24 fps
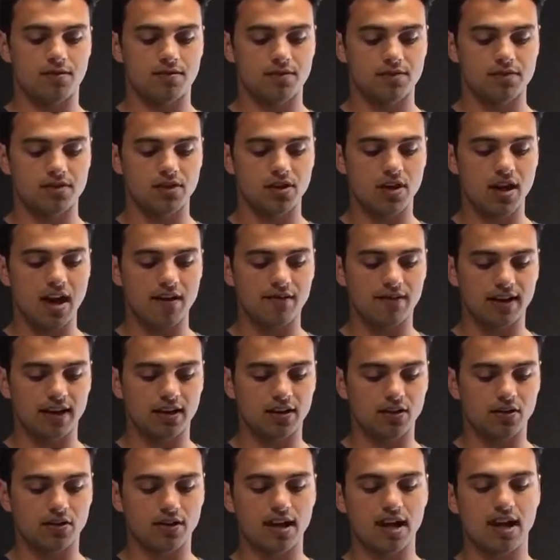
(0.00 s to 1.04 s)
So you have like a
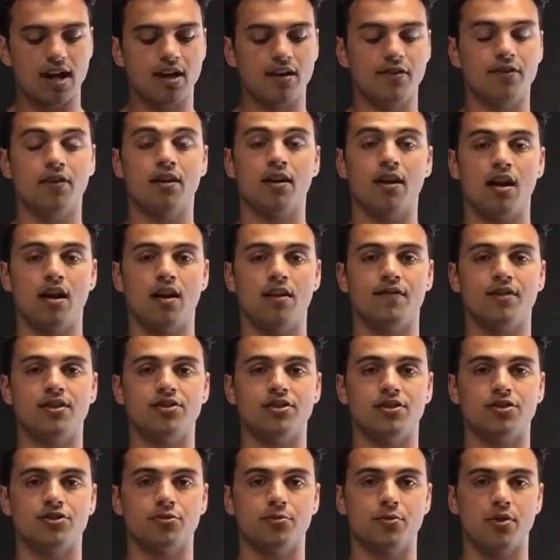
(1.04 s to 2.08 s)
little cutout of a
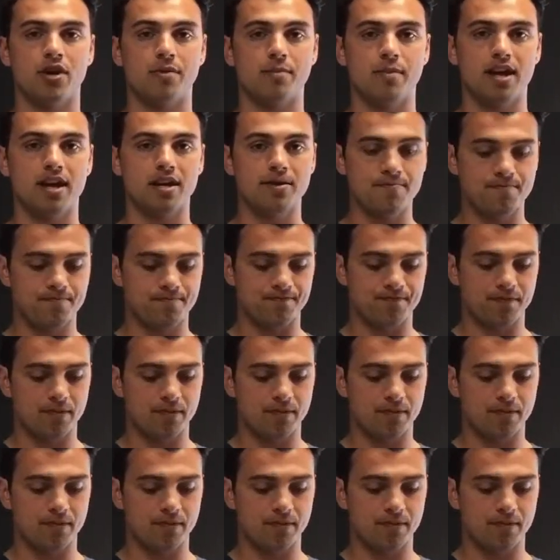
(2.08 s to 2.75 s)
gingerbread man.